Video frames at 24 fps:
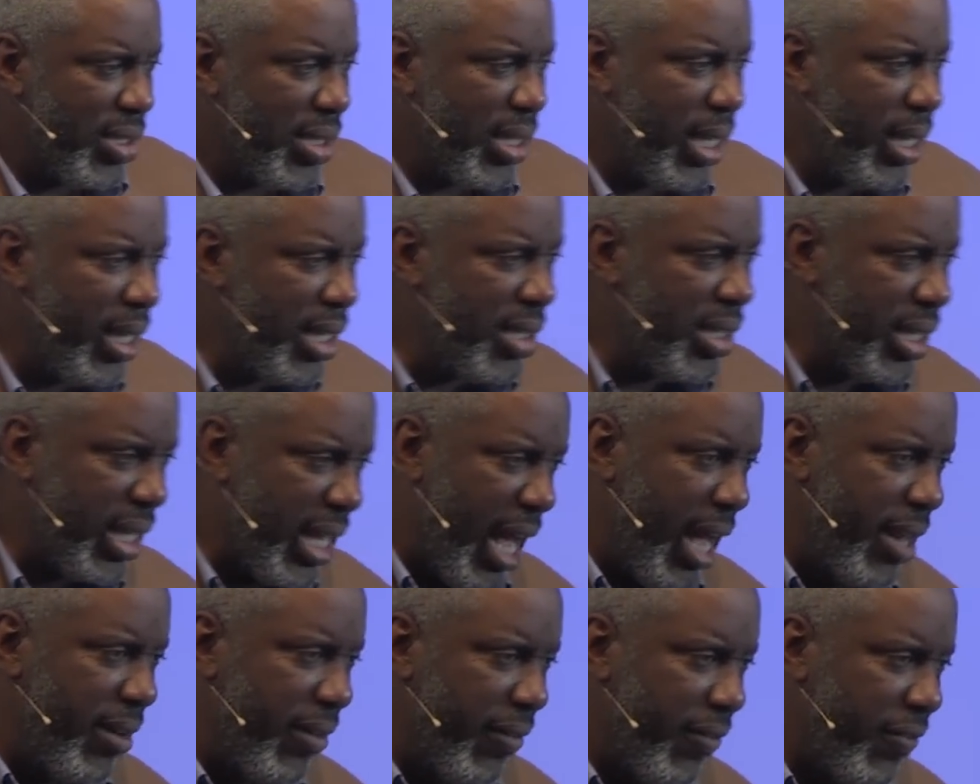Sin is a
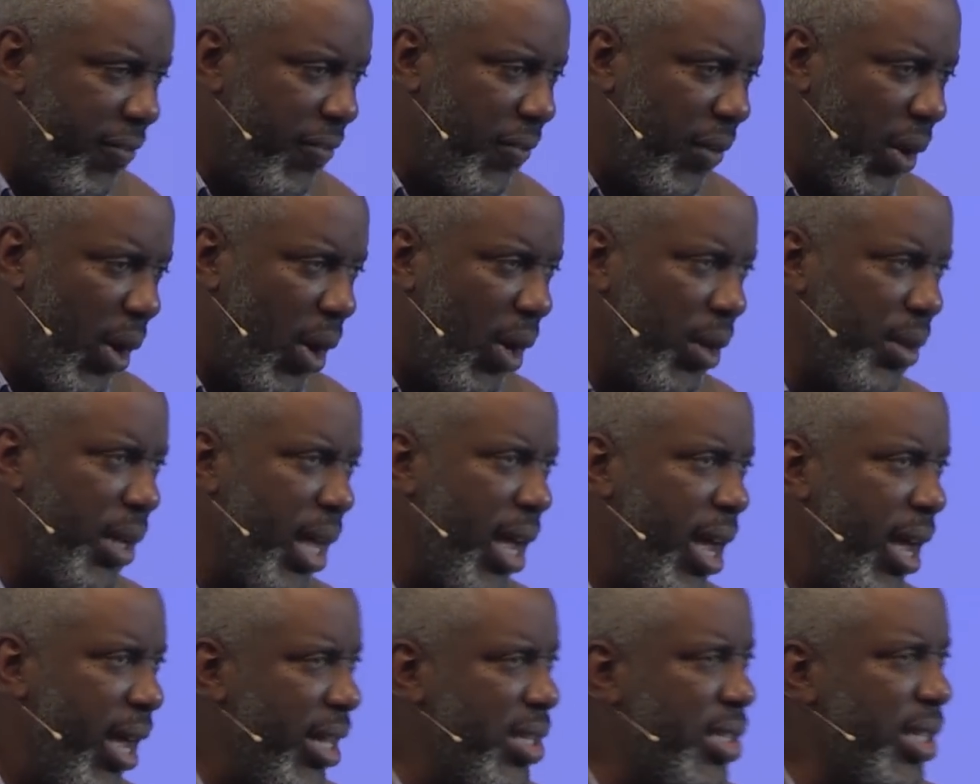kind of fault,
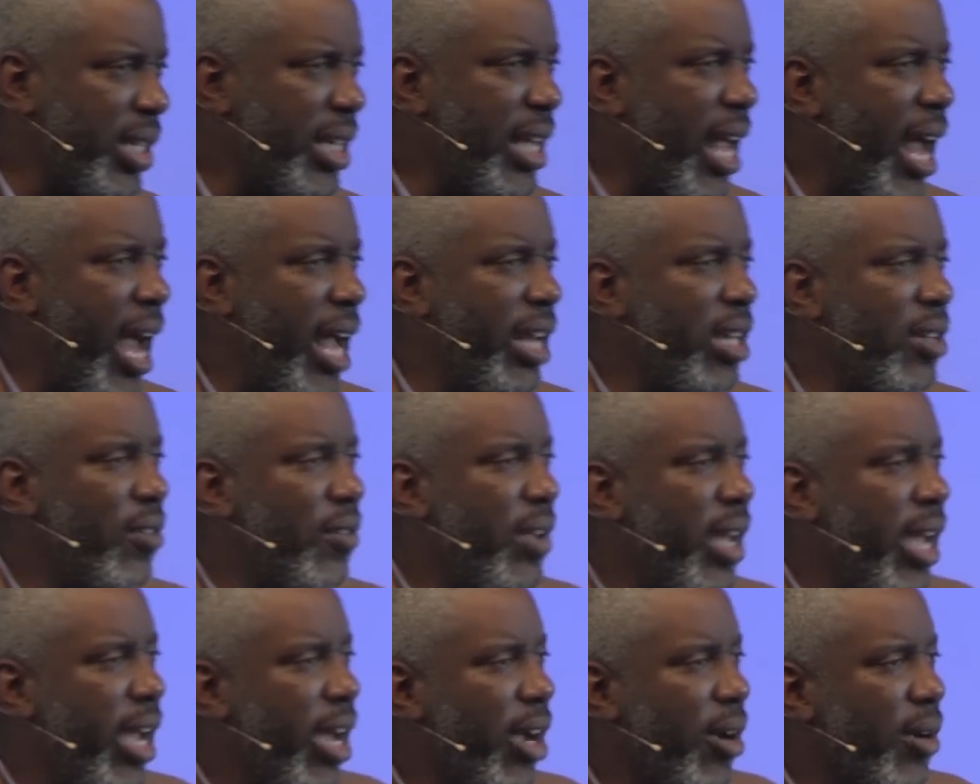it's a kind
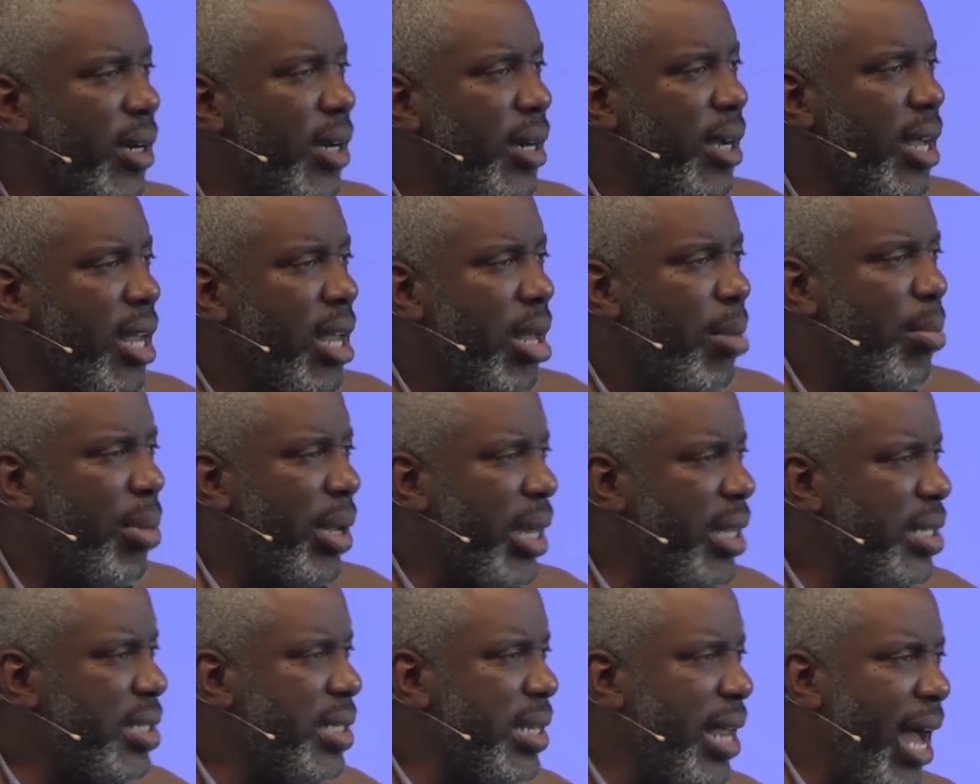of error,
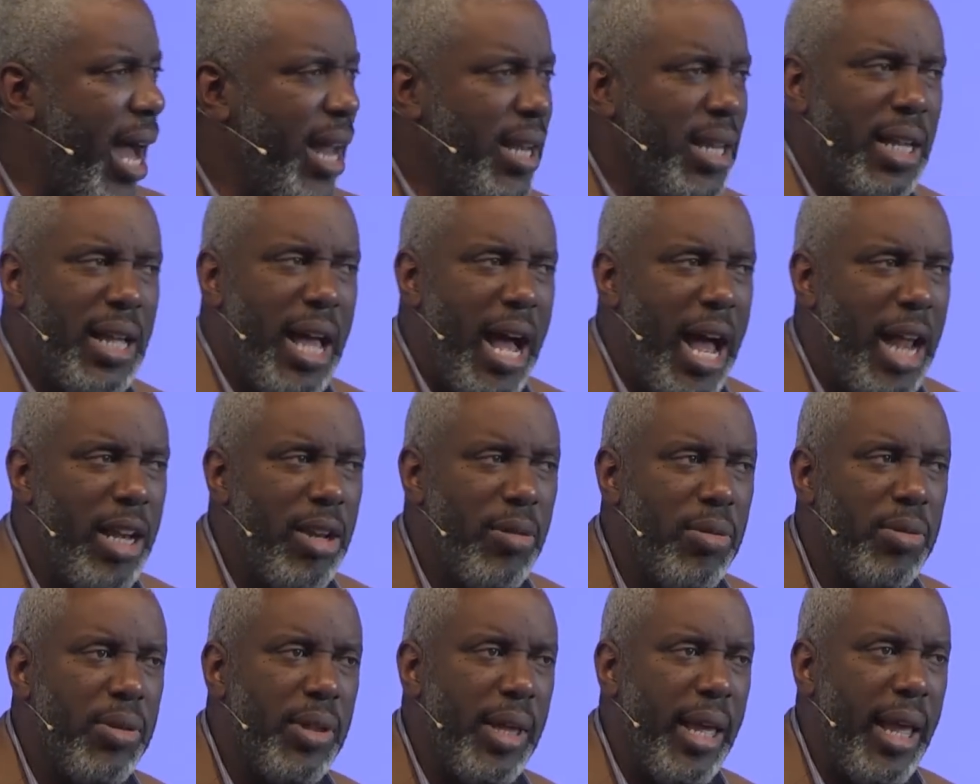but it's not the
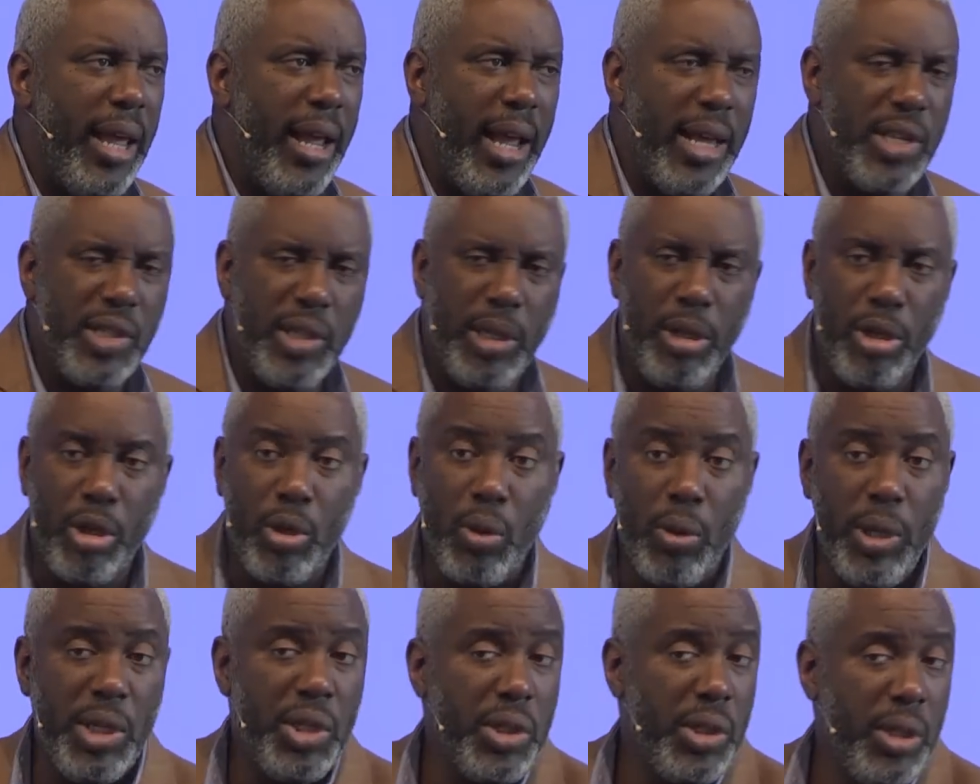kind of thing, as in the
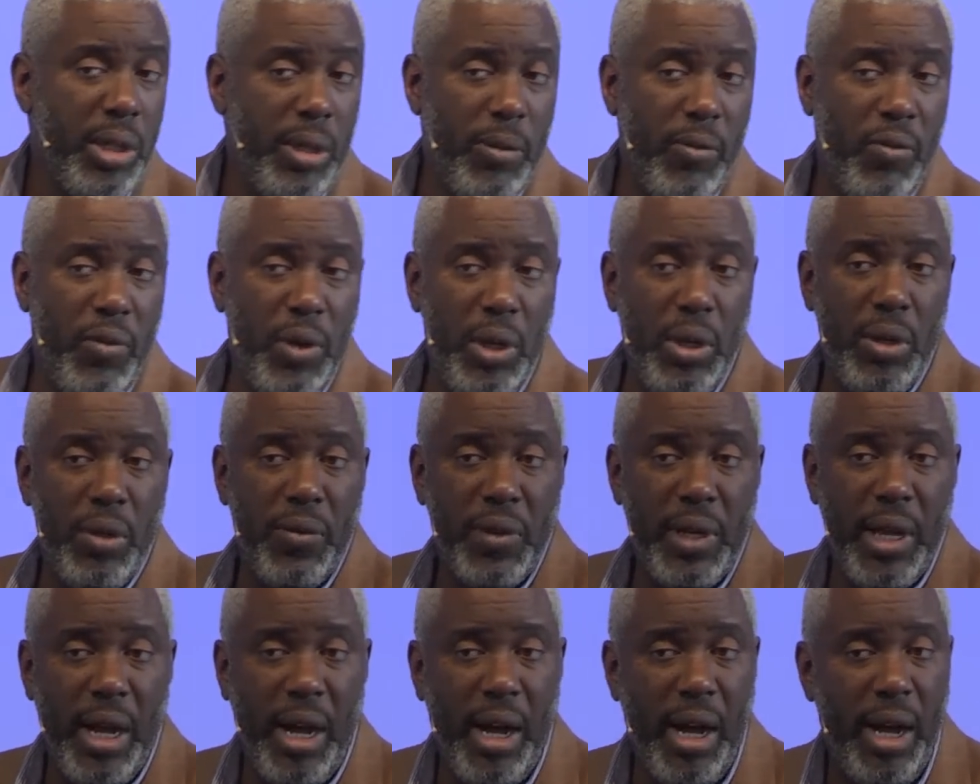Christian view
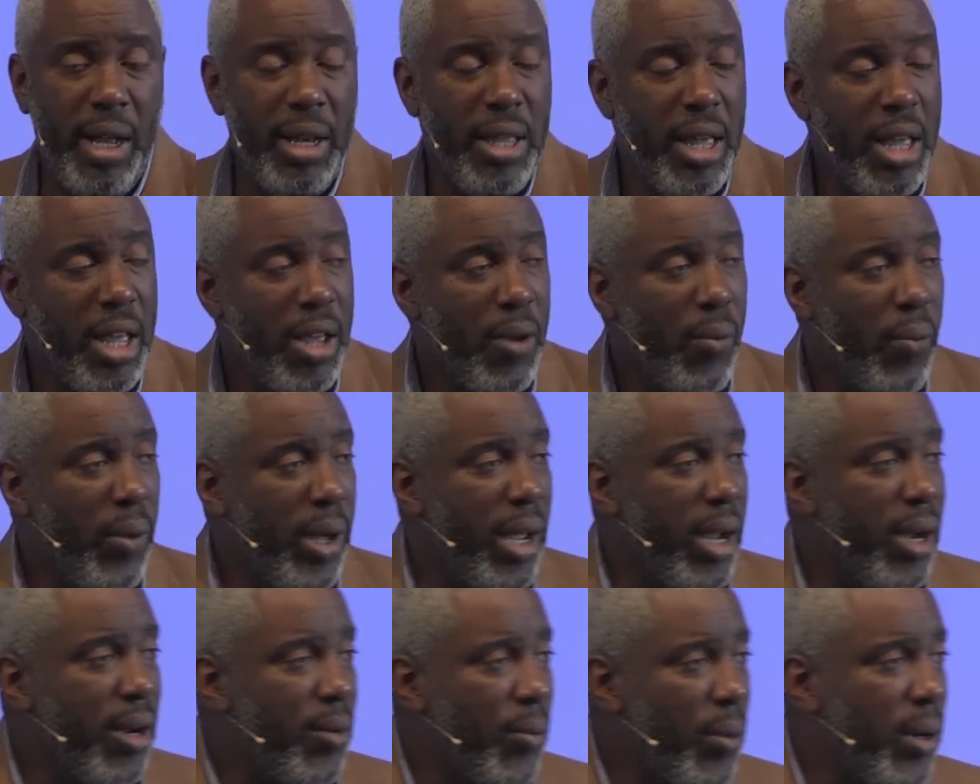of God,
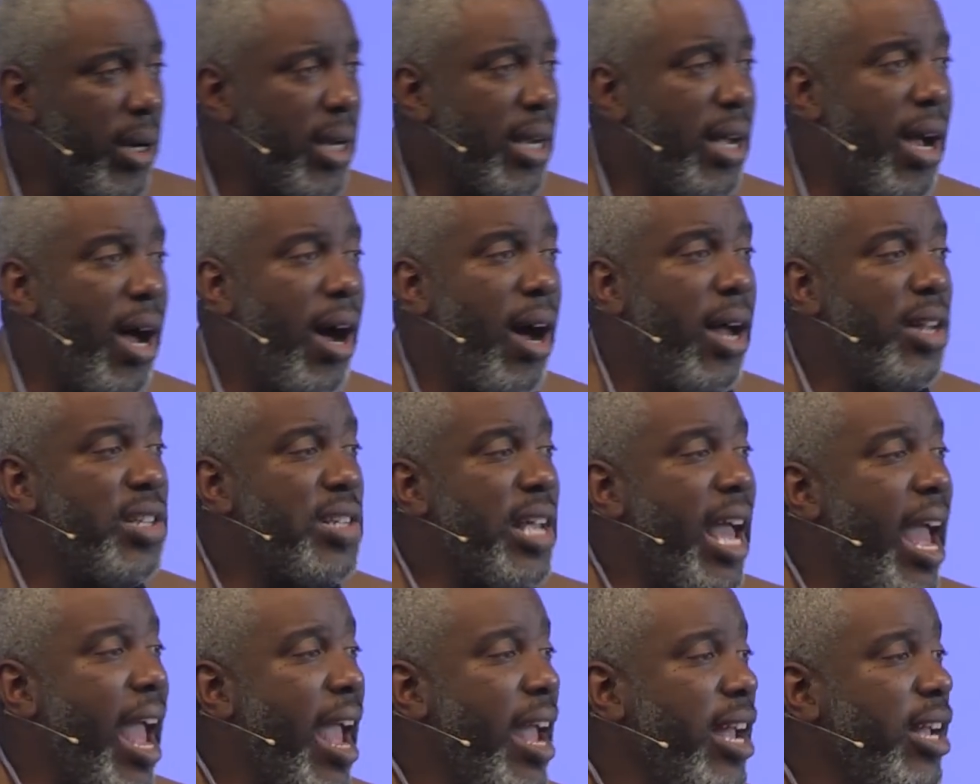where, where
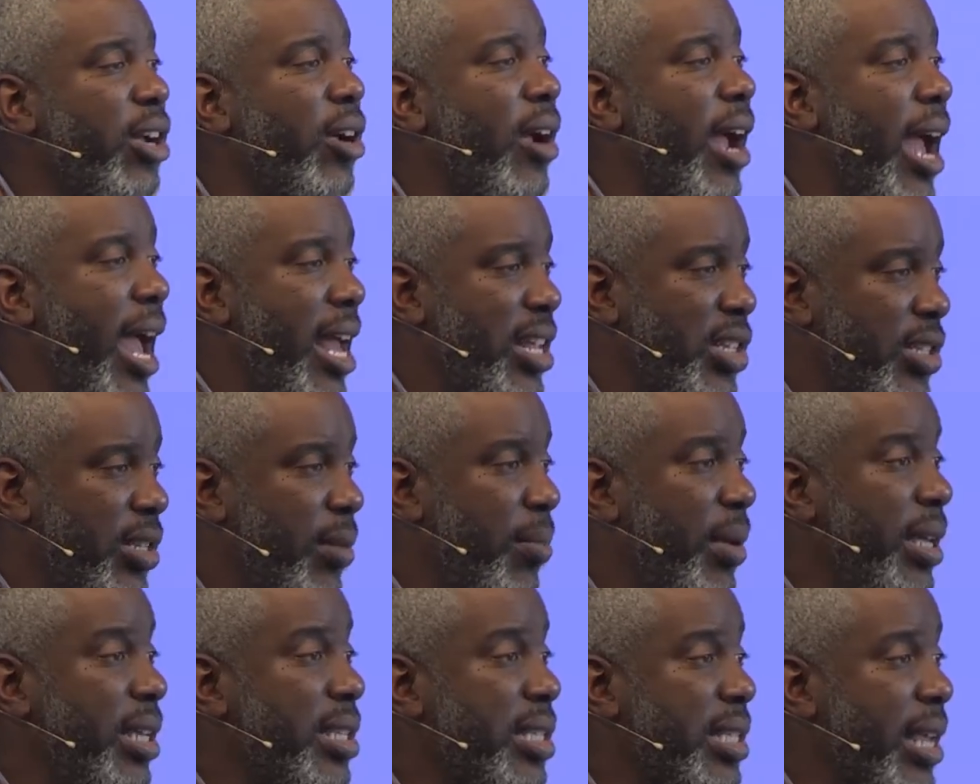God's anger has to
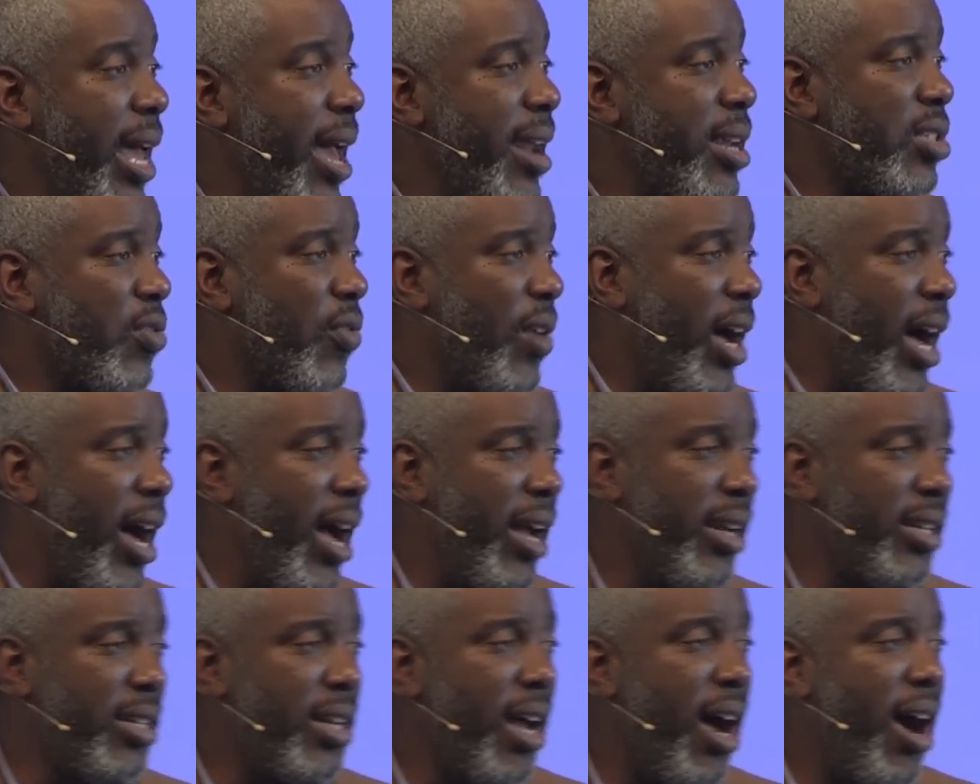be satisfied.